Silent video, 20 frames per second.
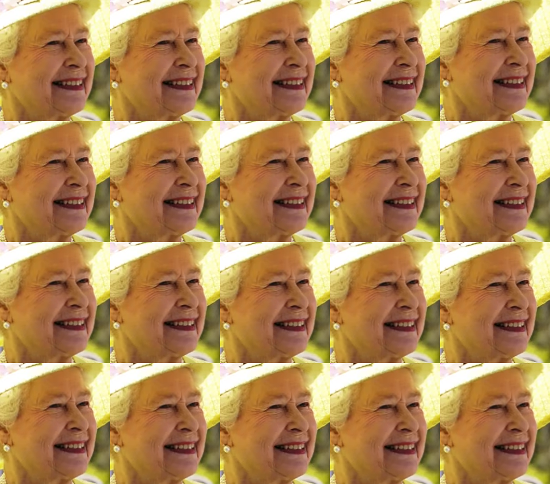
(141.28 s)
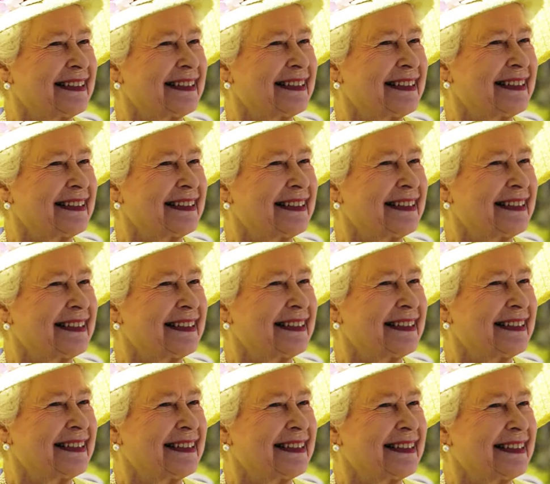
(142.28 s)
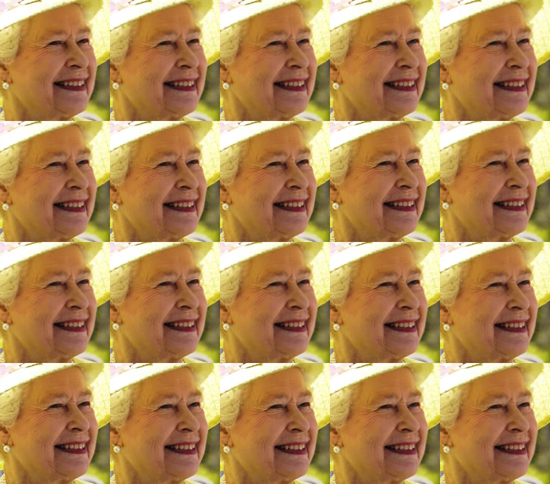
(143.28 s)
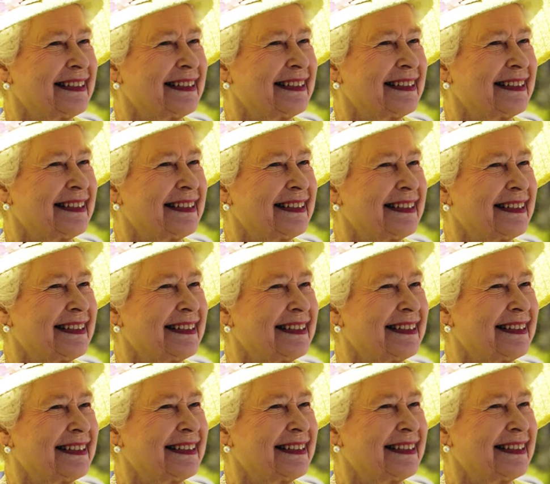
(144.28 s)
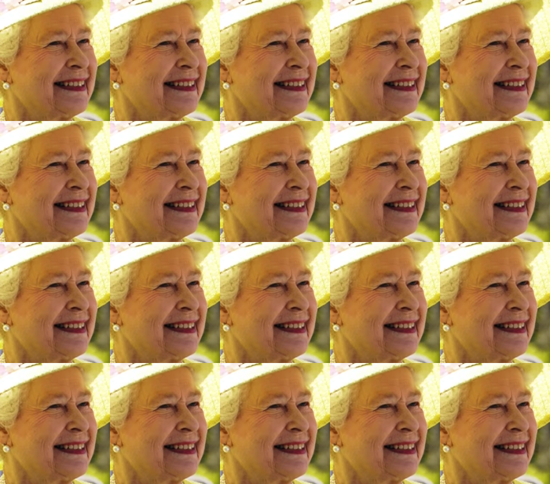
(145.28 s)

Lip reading: [no speech]